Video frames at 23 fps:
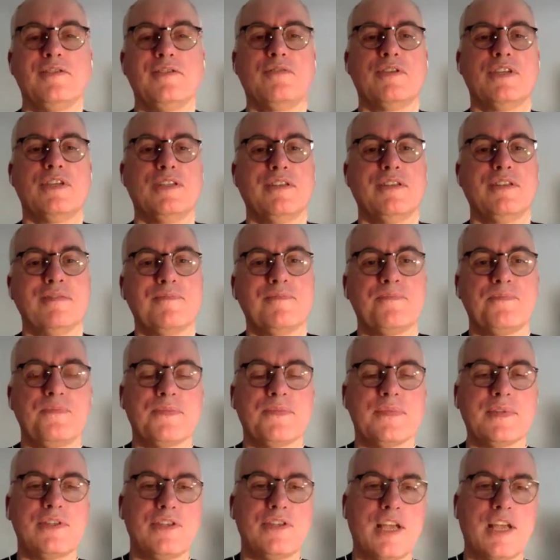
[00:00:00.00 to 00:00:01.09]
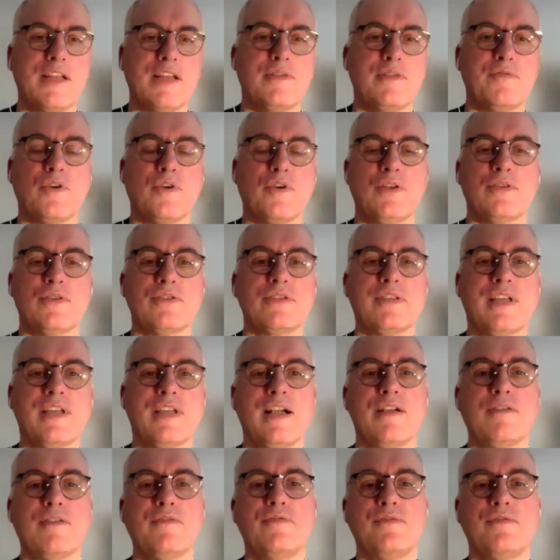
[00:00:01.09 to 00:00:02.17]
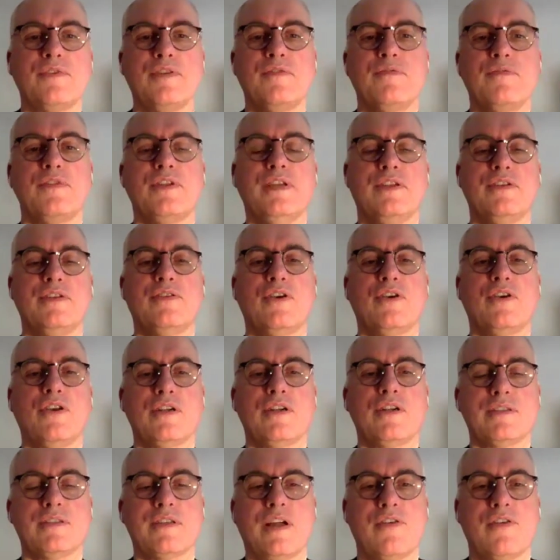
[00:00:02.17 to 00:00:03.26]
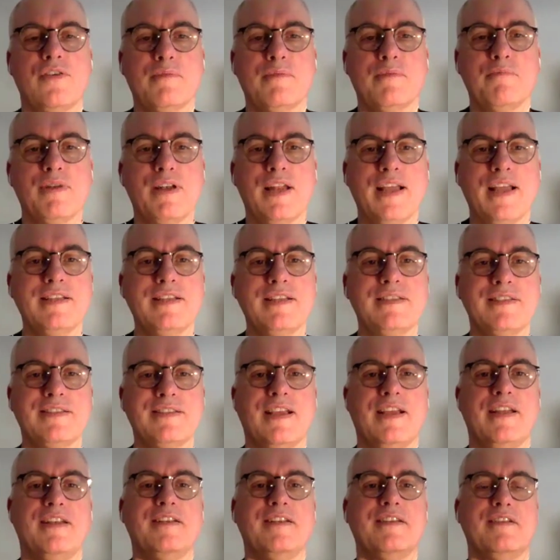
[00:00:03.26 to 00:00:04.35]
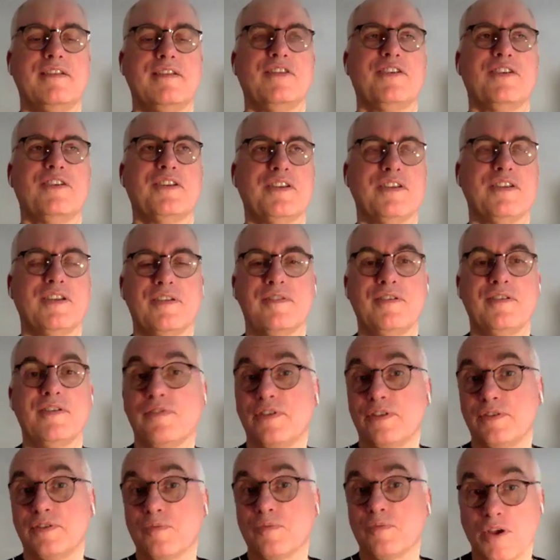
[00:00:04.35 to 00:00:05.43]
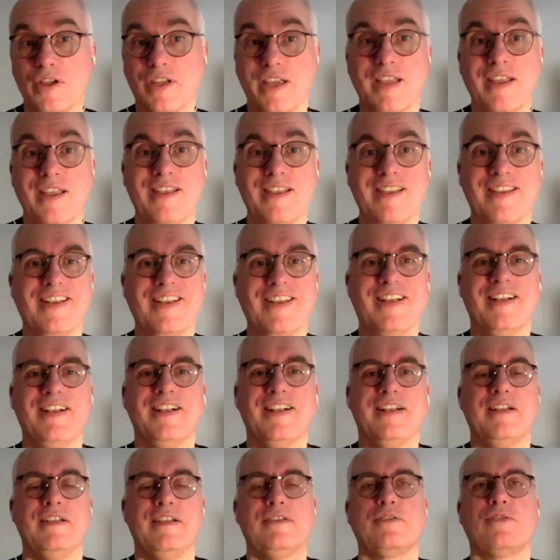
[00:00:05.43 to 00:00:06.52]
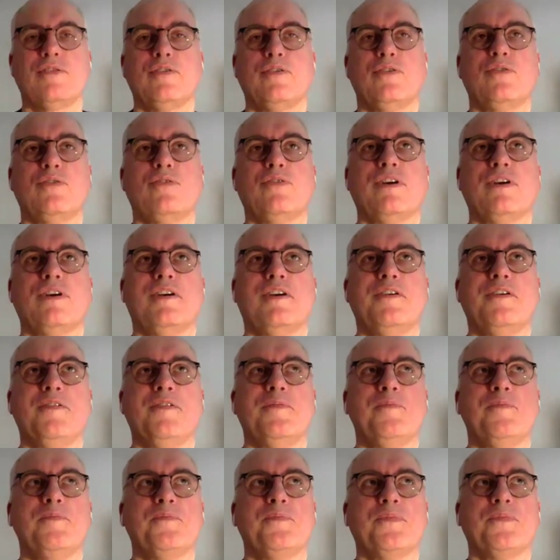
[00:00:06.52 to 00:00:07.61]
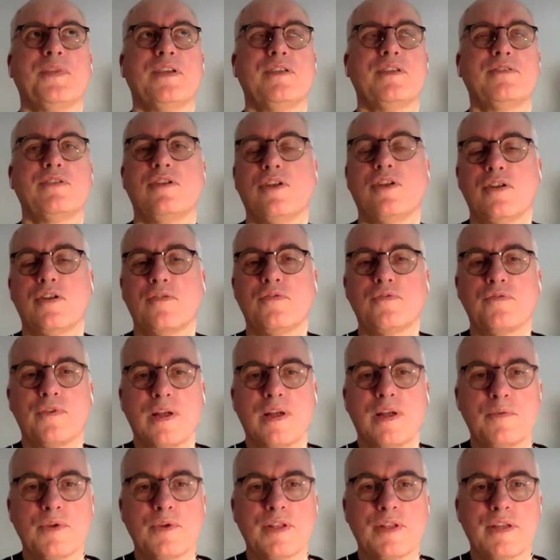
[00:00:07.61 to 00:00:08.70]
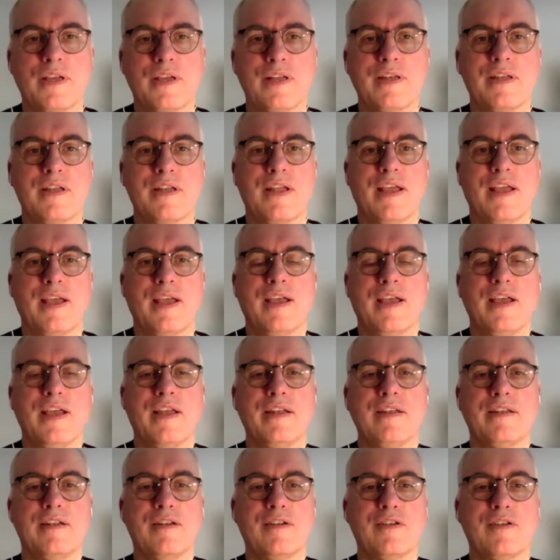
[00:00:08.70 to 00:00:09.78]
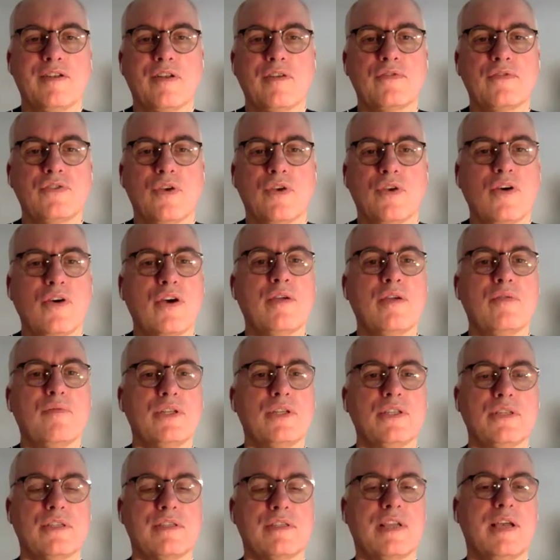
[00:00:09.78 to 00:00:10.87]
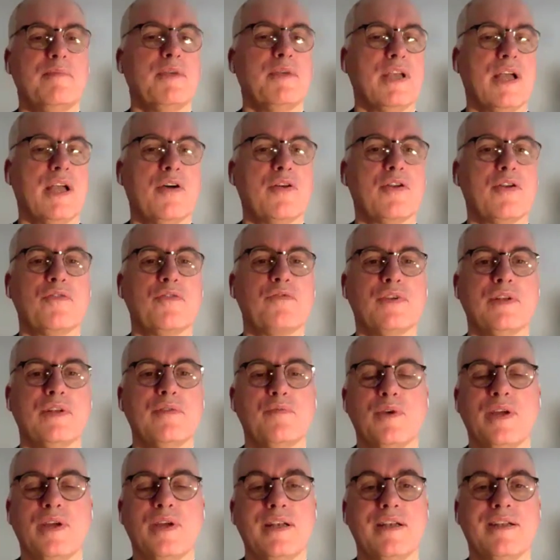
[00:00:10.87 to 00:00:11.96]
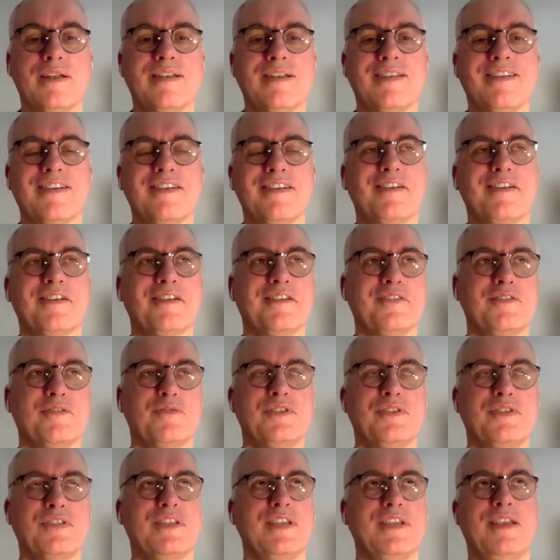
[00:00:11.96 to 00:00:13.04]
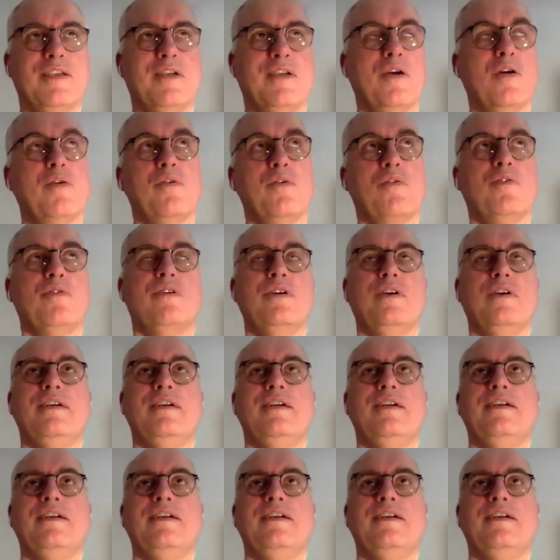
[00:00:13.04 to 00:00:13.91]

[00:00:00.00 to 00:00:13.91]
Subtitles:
you can check it for yourself if the internals are in place and if it's working. So it's a lot of fun with it and a lot of joy which is coming out of it when you see, oh,